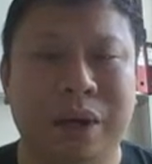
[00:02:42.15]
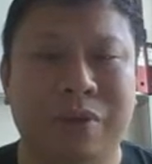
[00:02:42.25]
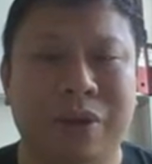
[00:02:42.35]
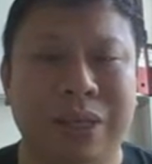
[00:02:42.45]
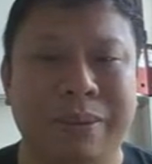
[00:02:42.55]

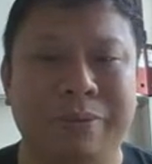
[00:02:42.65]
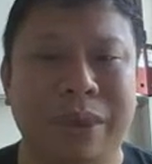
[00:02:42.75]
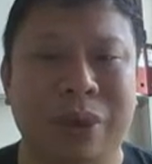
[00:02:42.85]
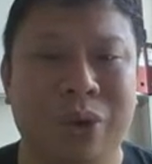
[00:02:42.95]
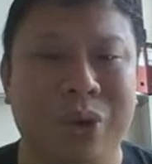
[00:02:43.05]
For example,
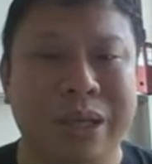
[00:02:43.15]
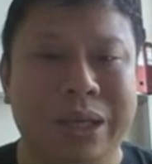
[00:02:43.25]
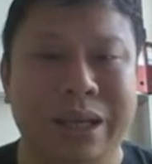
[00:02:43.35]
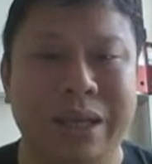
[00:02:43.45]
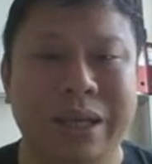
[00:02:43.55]
the load
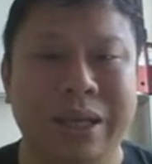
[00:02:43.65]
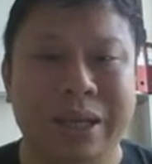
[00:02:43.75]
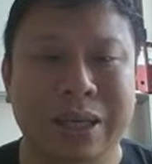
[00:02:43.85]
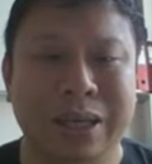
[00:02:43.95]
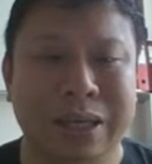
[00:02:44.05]
here
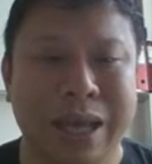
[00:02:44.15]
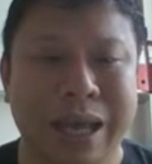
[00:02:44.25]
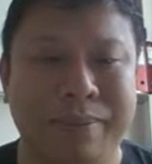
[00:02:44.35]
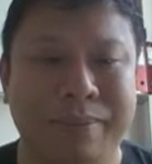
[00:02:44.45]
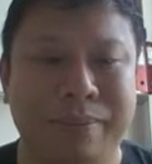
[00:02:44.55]
is the
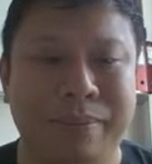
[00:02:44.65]
lamp.